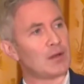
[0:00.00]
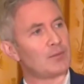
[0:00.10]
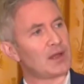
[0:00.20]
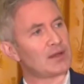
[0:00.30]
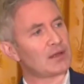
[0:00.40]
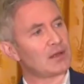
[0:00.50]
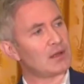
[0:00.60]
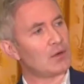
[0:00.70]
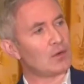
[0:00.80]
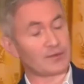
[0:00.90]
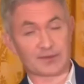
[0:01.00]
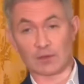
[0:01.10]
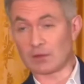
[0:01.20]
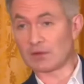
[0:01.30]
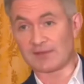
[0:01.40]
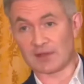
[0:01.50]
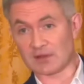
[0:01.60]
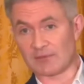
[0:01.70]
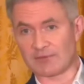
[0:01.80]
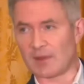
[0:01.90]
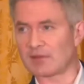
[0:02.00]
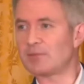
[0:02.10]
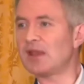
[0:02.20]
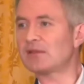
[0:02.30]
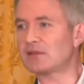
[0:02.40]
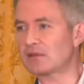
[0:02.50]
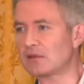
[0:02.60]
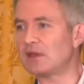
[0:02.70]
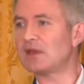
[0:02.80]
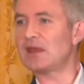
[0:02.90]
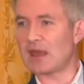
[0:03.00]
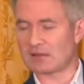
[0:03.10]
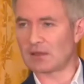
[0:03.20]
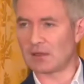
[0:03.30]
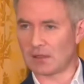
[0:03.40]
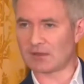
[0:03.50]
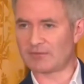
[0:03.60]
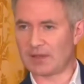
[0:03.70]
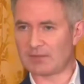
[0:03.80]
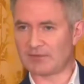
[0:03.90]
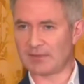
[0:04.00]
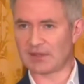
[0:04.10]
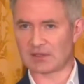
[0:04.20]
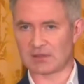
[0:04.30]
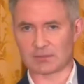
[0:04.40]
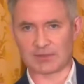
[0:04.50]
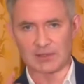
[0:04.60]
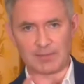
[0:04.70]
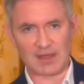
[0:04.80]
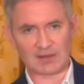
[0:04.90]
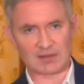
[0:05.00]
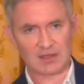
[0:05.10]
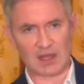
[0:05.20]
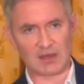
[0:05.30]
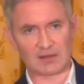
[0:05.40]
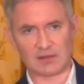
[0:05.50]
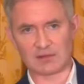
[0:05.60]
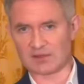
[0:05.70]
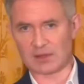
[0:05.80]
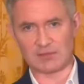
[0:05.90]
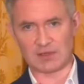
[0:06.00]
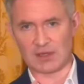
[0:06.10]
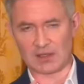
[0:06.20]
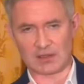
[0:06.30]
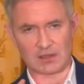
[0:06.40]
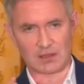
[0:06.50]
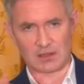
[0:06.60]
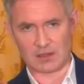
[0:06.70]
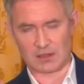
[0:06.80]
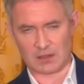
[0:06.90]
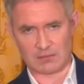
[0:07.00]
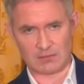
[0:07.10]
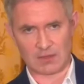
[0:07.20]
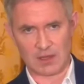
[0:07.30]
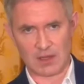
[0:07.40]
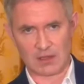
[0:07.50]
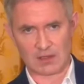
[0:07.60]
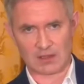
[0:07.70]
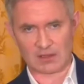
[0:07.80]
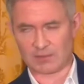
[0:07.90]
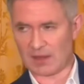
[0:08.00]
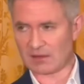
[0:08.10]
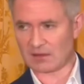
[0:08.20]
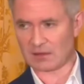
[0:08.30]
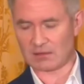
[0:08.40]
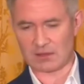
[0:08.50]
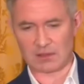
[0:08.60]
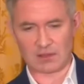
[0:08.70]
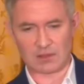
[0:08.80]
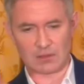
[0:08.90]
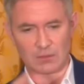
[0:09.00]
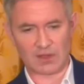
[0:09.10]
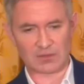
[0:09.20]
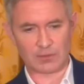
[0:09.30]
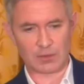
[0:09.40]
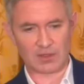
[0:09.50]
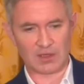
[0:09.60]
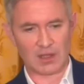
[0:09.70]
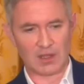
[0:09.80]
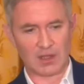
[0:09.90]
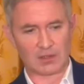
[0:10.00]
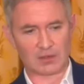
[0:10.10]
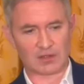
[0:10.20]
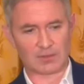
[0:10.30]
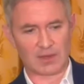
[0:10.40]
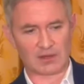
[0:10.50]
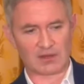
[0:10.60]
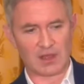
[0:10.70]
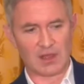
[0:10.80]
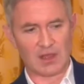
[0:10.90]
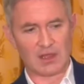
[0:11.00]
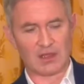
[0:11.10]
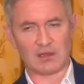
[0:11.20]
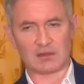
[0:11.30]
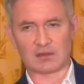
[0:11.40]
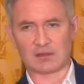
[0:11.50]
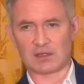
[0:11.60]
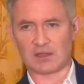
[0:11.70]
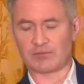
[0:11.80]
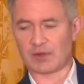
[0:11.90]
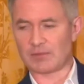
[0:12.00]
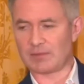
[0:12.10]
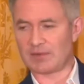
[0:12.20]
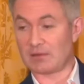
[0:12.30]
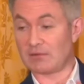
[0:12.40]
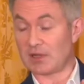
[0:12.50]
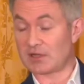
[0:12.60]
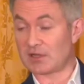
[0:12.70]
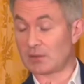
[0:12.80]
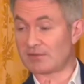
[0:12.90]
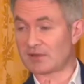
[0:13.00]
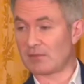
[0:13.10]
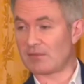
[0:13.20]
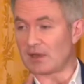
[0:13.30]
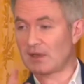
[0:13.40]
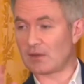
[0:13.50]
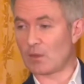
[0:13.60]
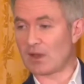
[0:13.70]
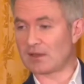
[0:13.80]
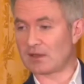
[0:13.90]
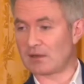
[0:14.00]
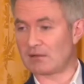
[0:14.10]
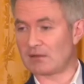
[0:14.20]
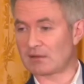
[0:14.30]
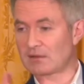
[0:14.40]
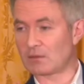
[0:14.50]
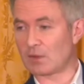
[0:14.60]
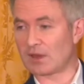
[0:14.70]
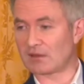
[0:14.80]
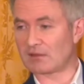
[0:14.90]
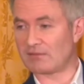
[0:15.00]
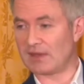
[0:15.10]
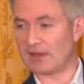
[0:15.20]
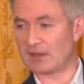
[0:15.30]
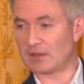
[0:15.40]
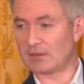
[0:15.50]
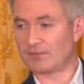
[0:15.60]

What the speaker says: But also, all the figures come from Hamas. But let's just concede, yes, a lot of people have been killed. But the best analyses of somebody like Spencer at West Point, John Spencer, is that it's probably a ratio of something like 1 terrorist to 1 civilian.